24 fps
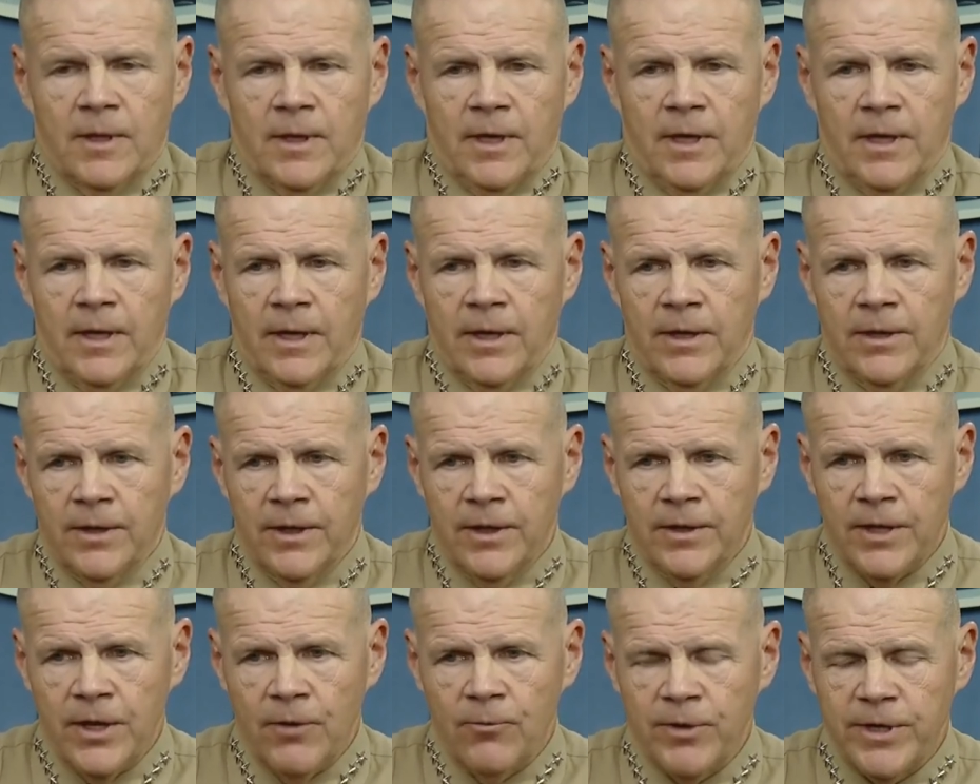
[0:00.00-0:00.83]

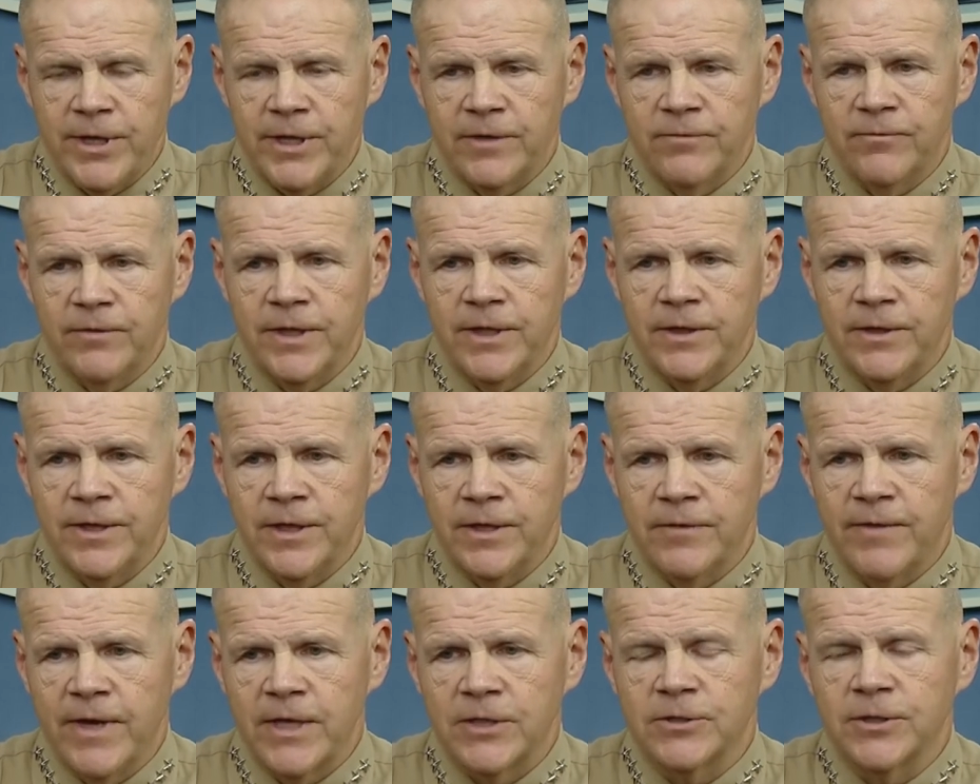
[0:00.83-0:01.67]
and then we convened the
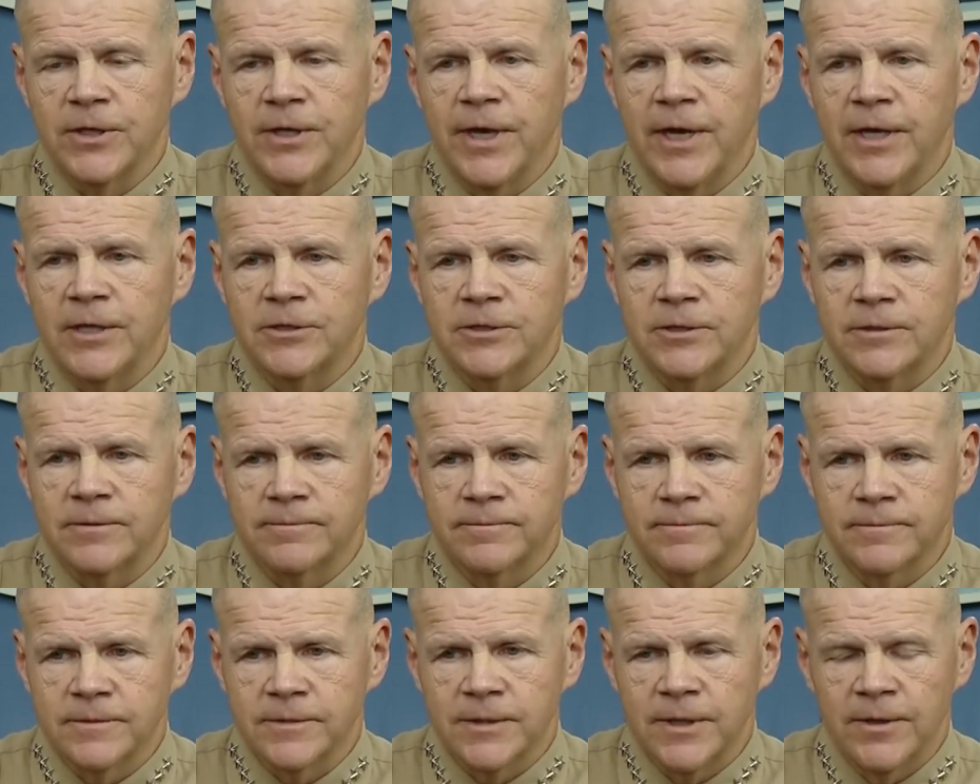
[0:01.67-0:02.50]
investigation,
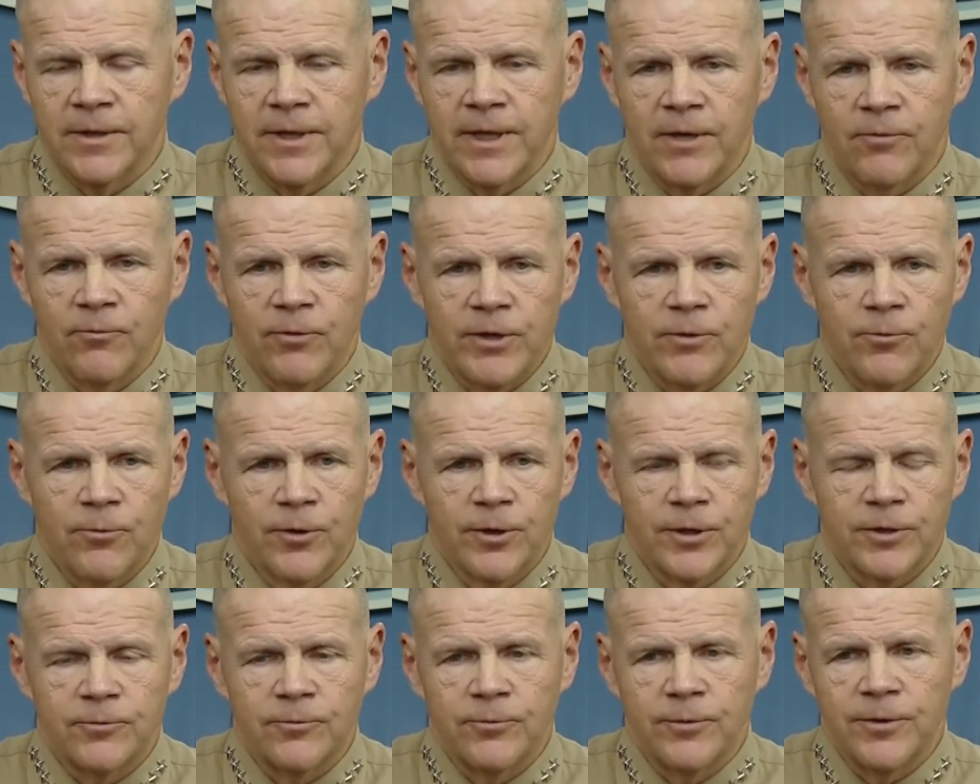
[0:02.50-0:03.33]
and then we
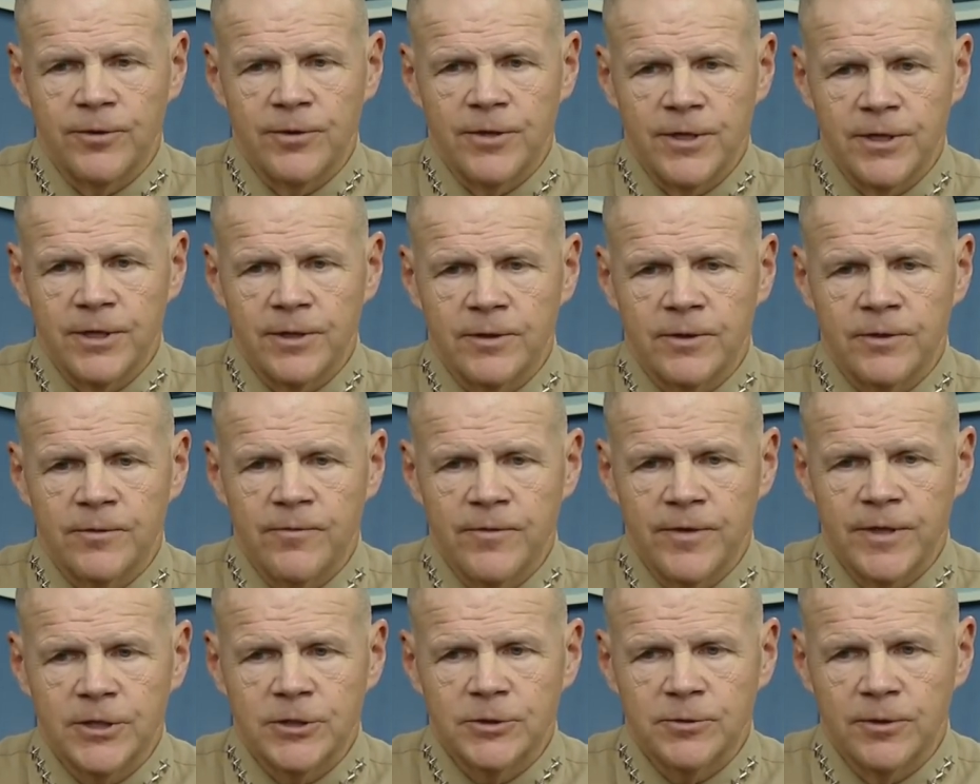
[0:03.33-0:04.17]
worked with the
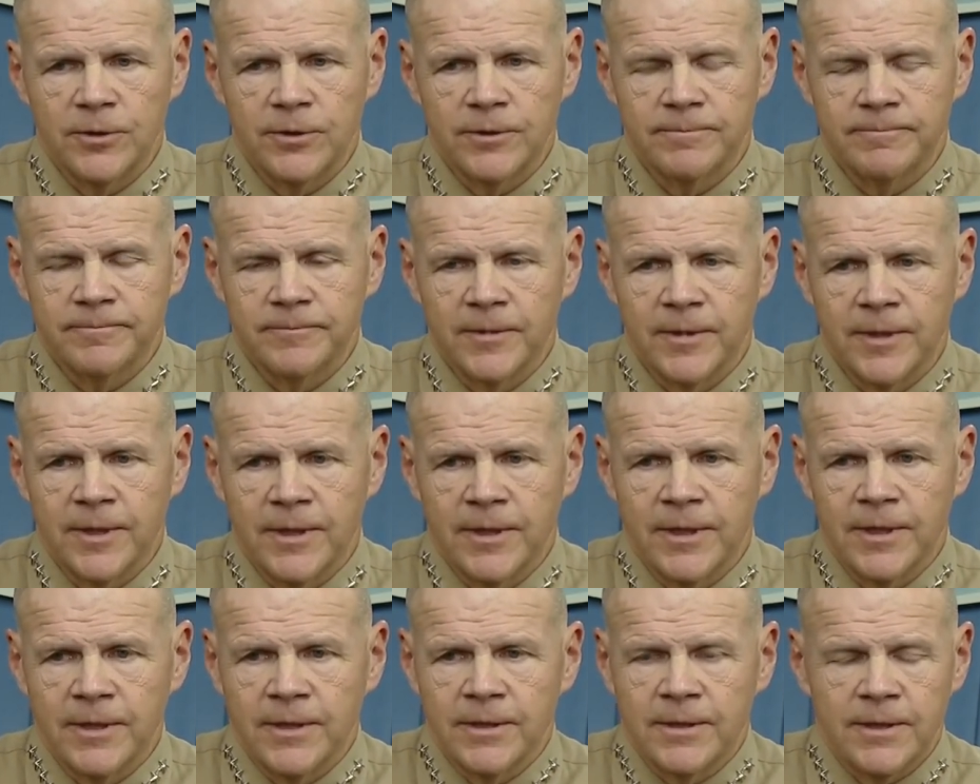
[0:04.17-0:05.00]
individual
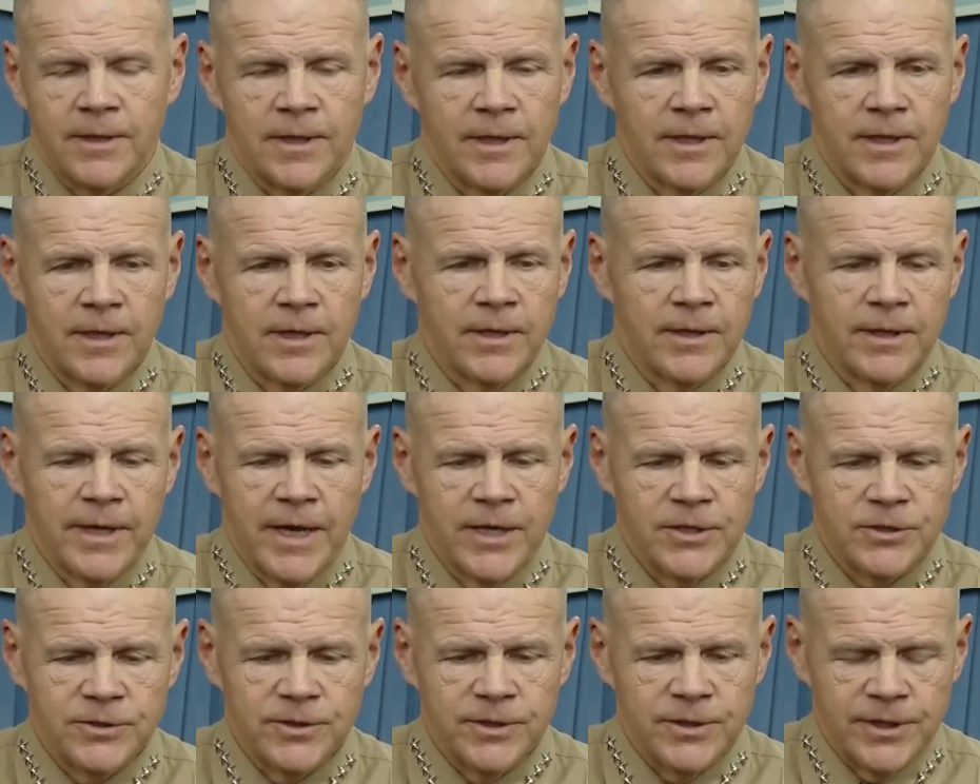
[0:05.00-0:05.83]

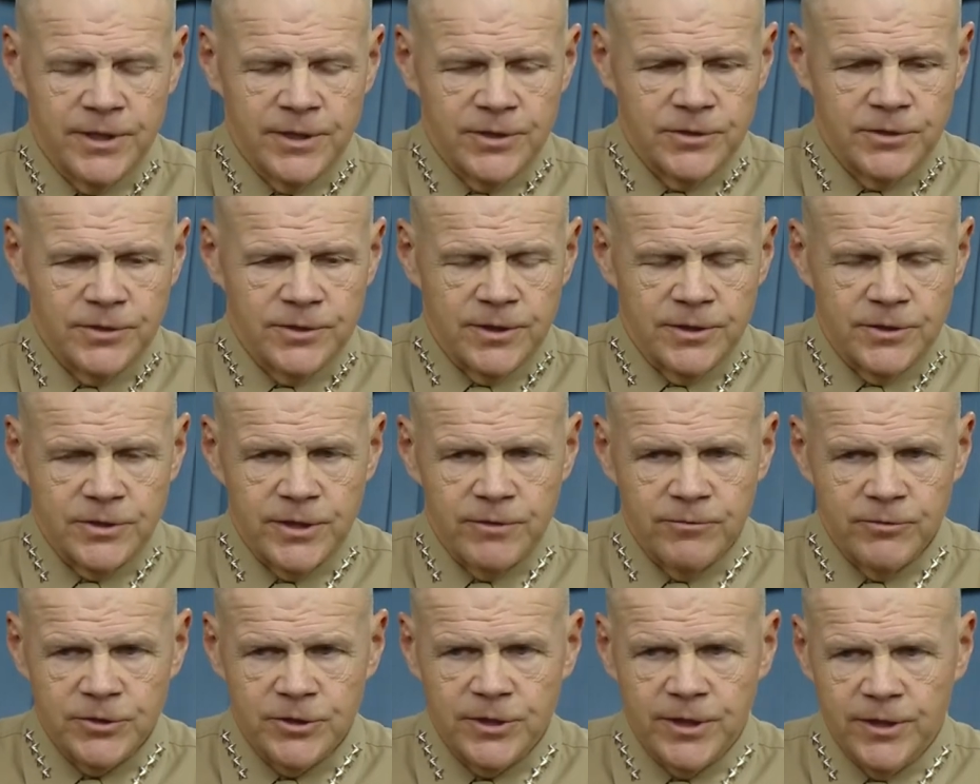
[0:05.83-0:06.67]
as
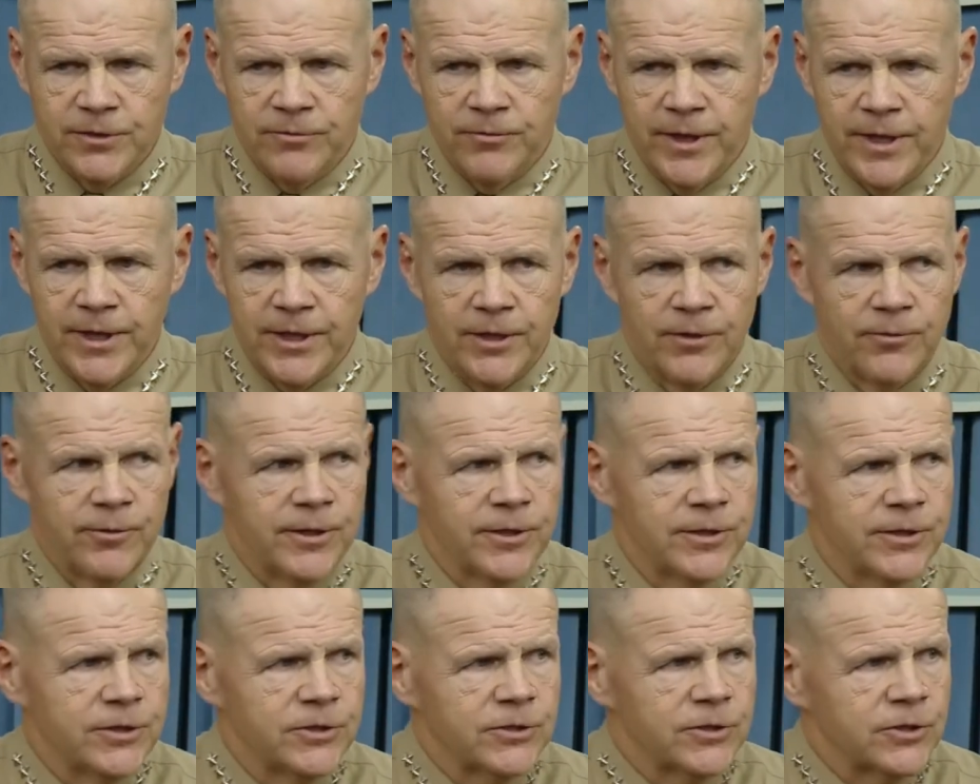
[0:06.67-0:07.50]
he was getting ready to
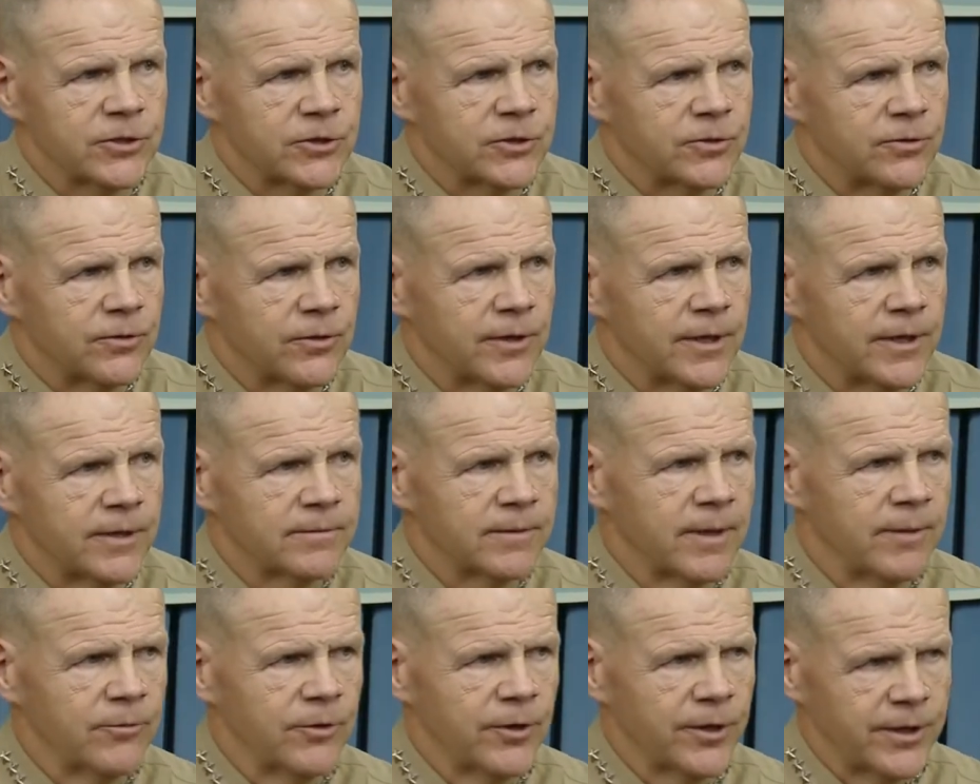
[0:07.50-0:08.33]
release his story.
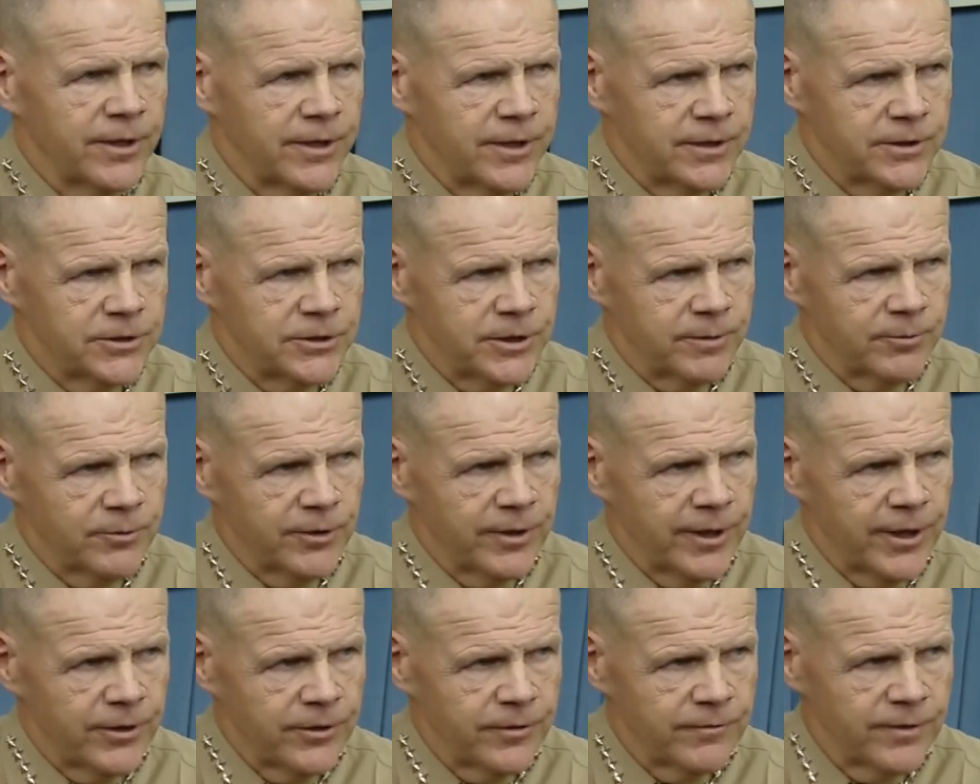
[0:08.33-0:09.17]
I'm looking at Jim
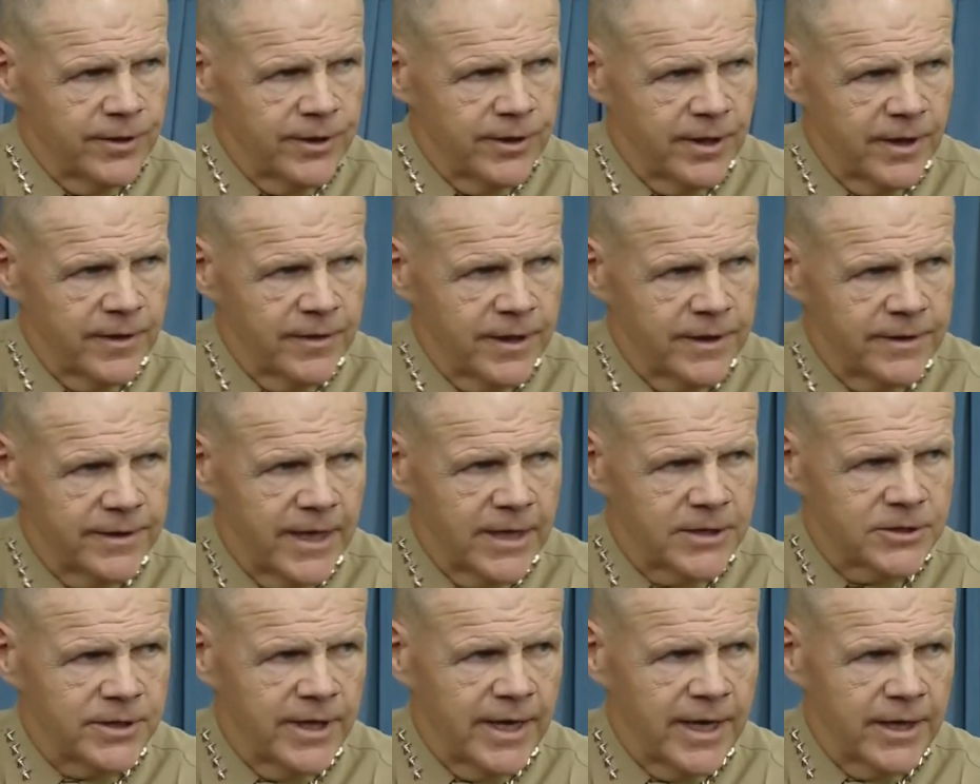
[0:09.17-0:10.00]
Glenn over here. I think
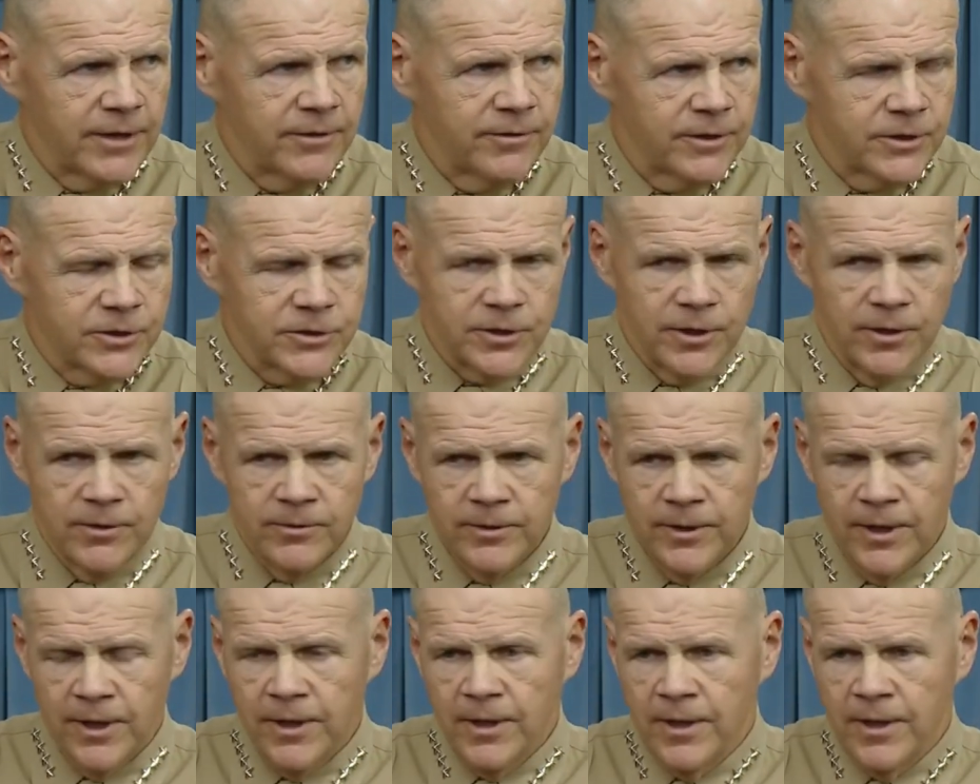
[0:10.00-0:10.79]
that's accurate. So